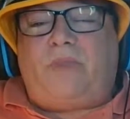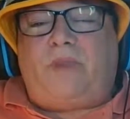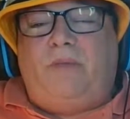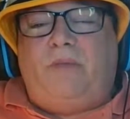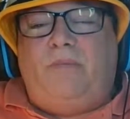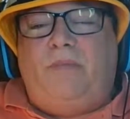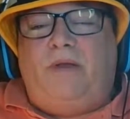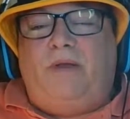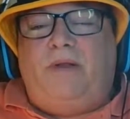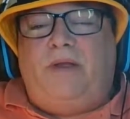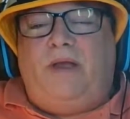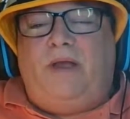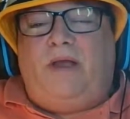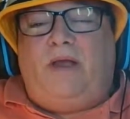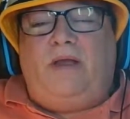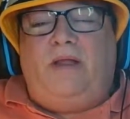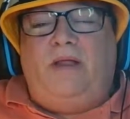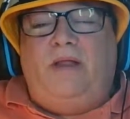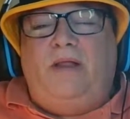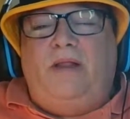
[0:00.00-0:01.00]
but yeah,
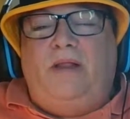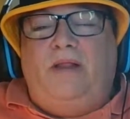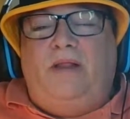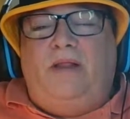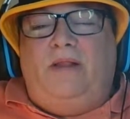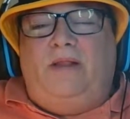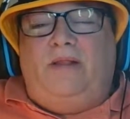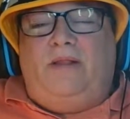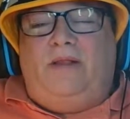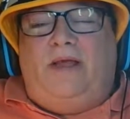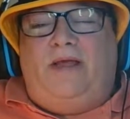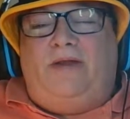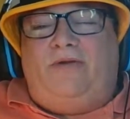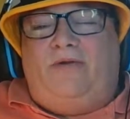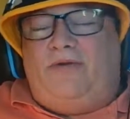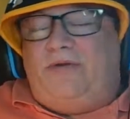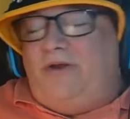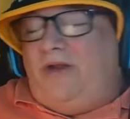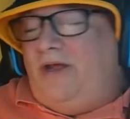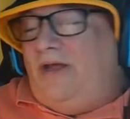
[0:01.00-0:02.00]
I
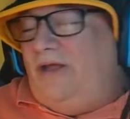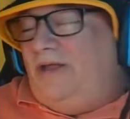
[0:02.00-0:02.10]
don't.